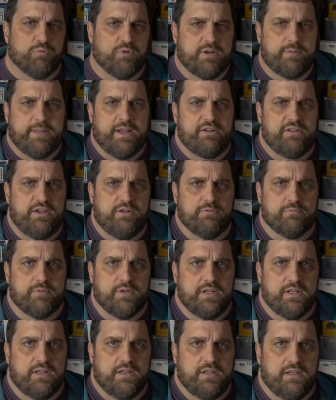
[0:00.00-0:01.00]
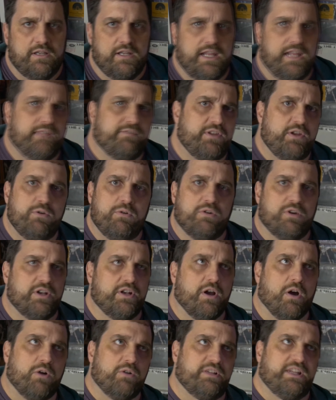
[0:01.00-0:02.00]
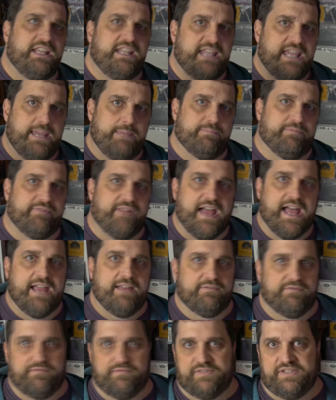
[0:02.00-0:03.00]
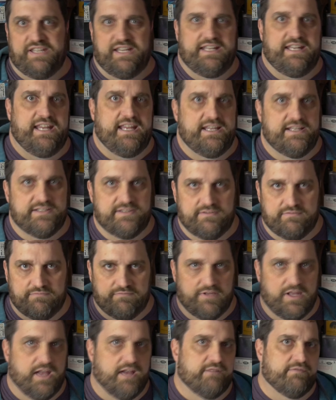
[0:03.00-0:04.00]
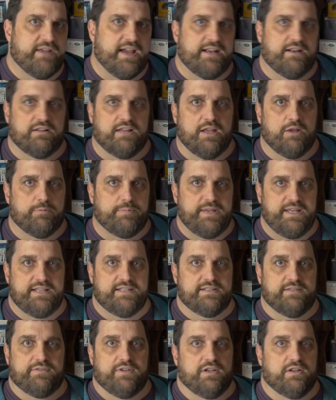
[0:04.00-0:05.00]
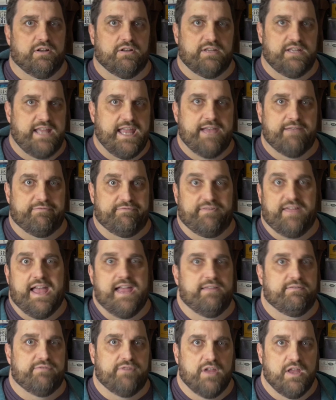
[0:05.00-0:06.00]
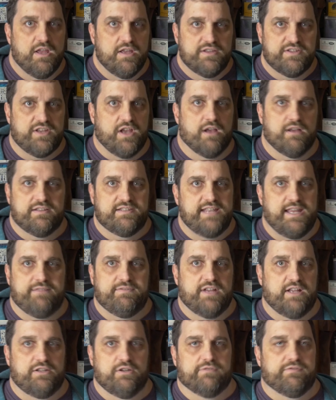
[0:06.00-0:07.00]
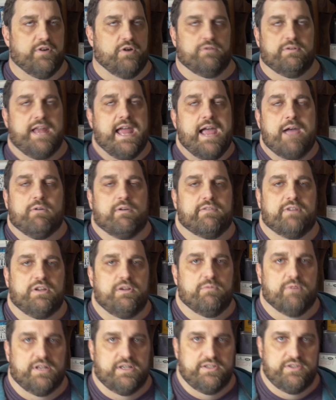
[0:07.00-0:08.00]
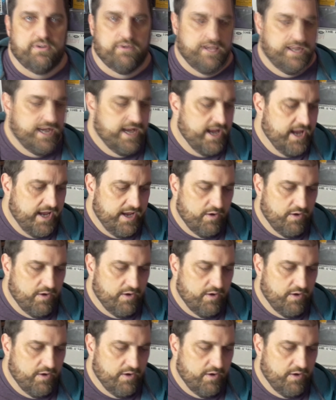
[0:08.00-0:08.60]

What about you? If you could only keep five CDs, uh, vinyl LPs, if you could only have five songs saved on your phone, however you want to do it,